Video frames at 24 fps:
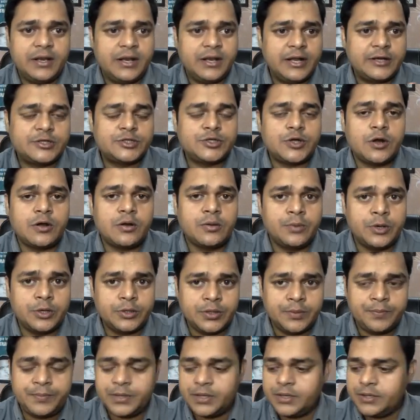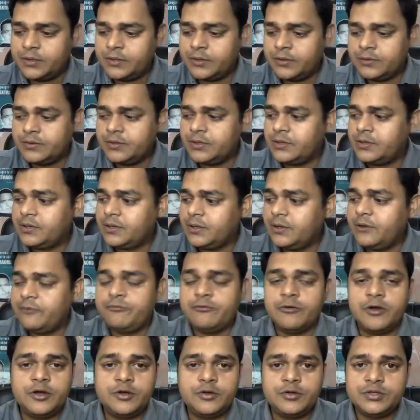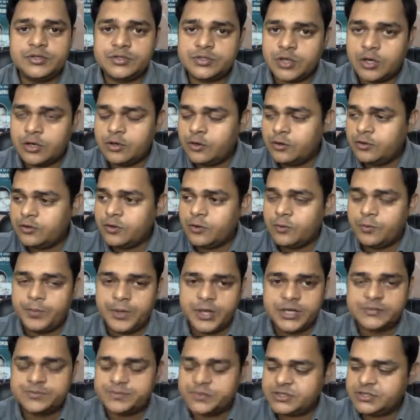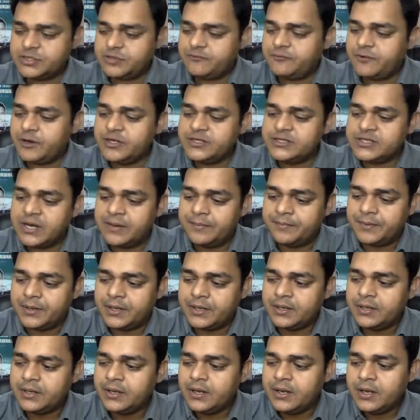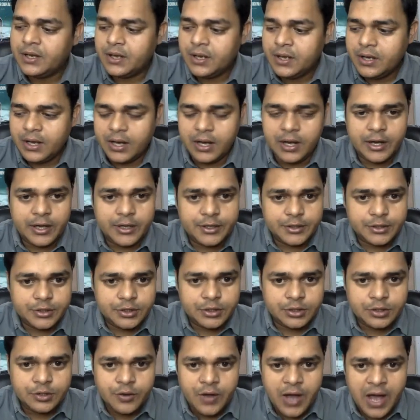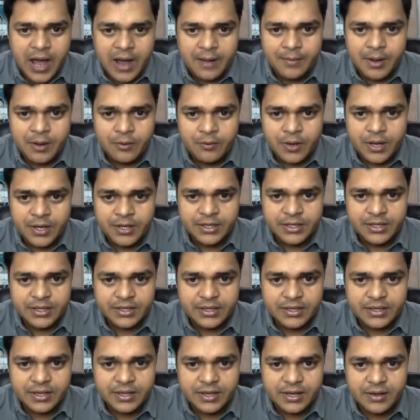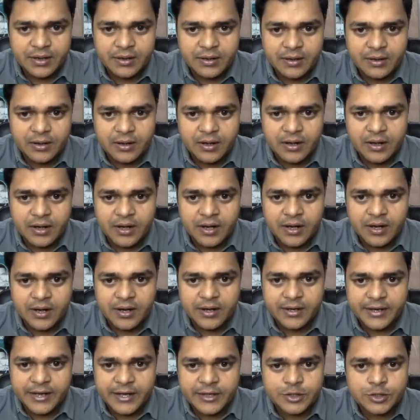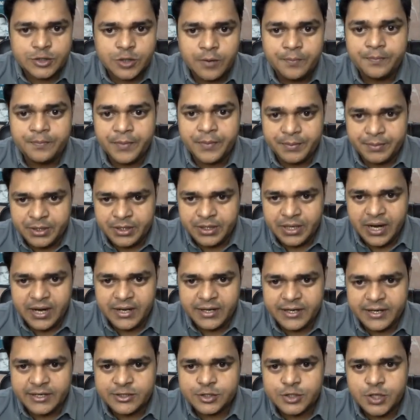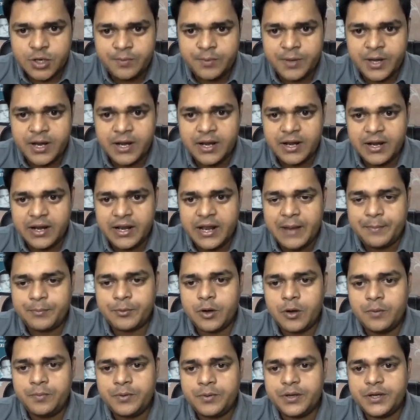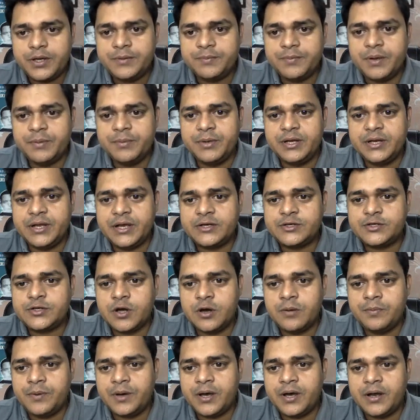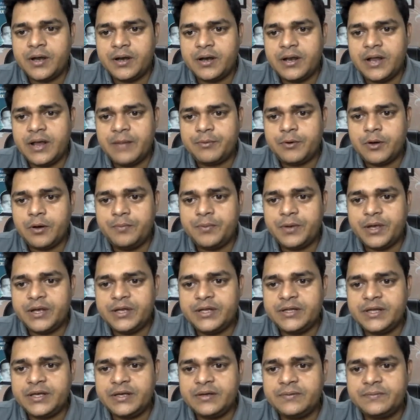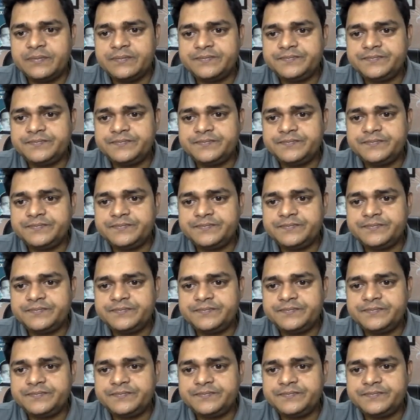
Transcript: let's talk about the prerequisite. If you want to install on your base machine, for example, you have a desktop, maybe a desktop or laptop, it may be desktop or laptop, anything,